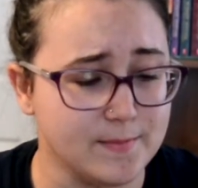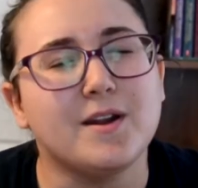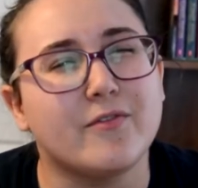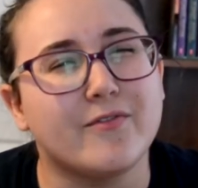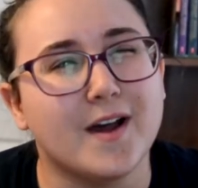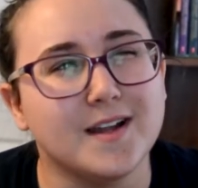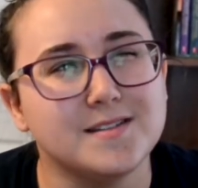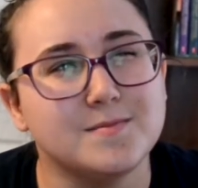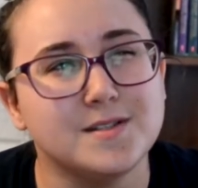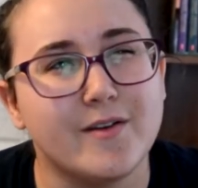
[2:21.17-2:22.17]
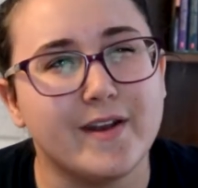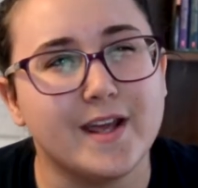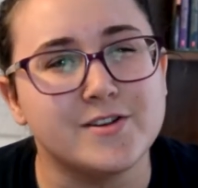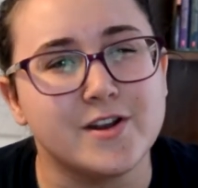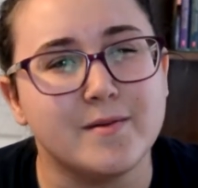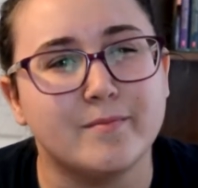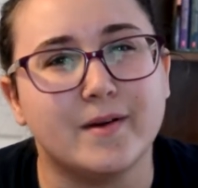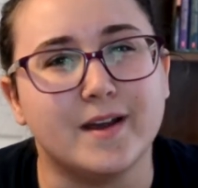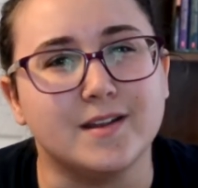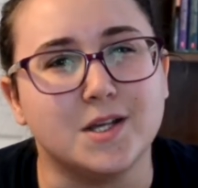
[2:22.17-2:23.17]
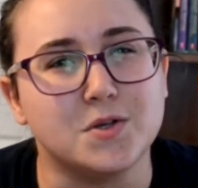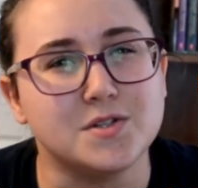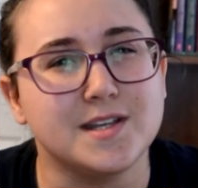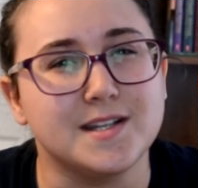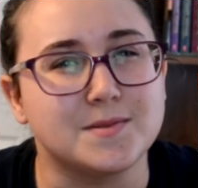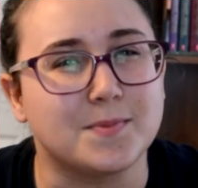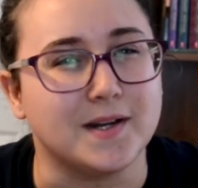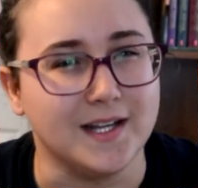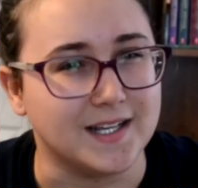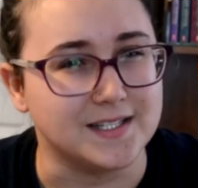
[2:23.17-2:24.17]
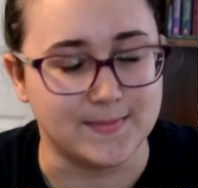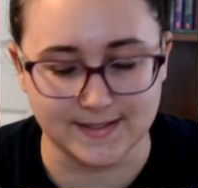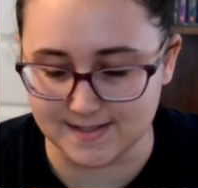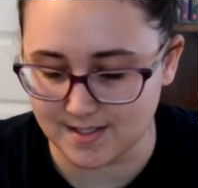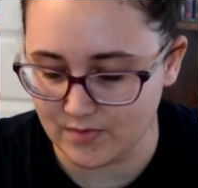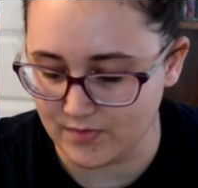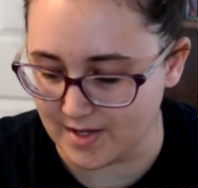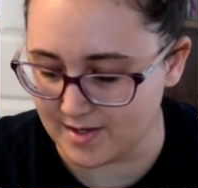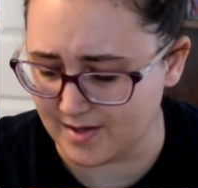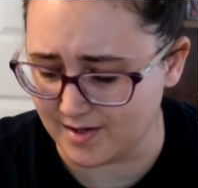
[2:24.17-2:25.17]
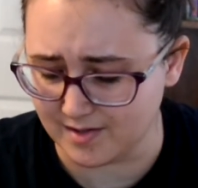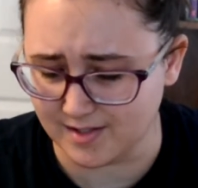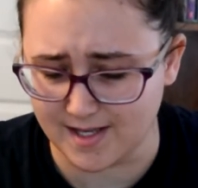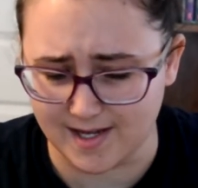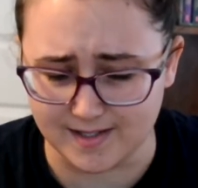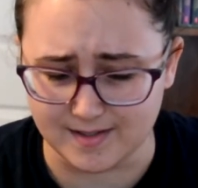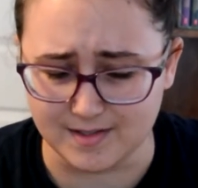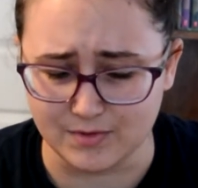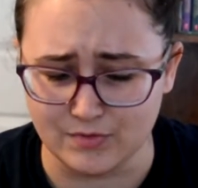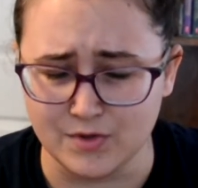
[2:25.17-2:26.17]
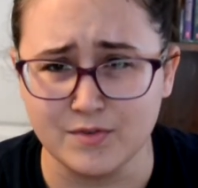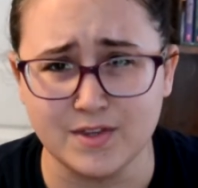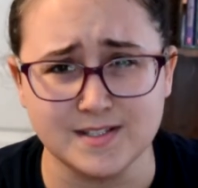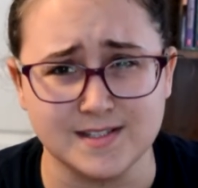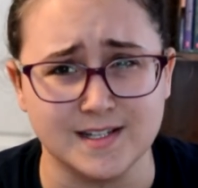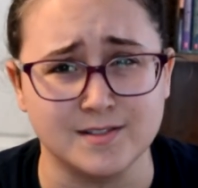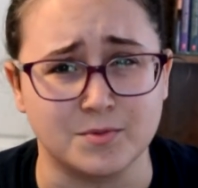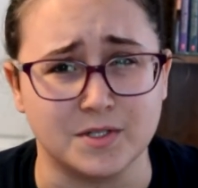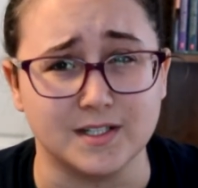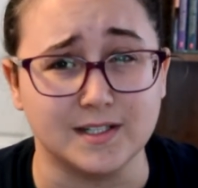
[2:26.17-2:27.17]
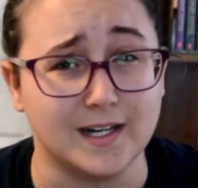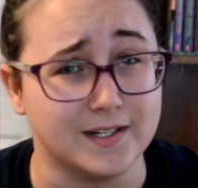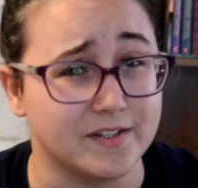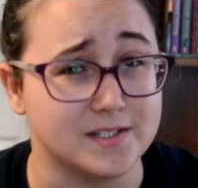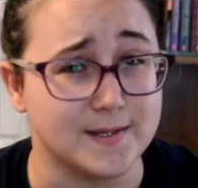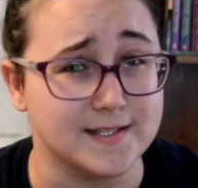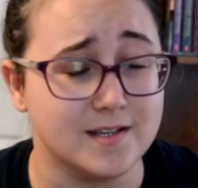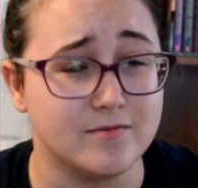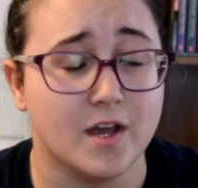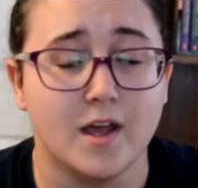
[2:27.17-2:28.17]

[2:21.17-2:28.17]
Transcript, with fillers: I find some stuff at H&M, but usually it's pretty expensive and not gonna lie, a few of these things were kind of expensive,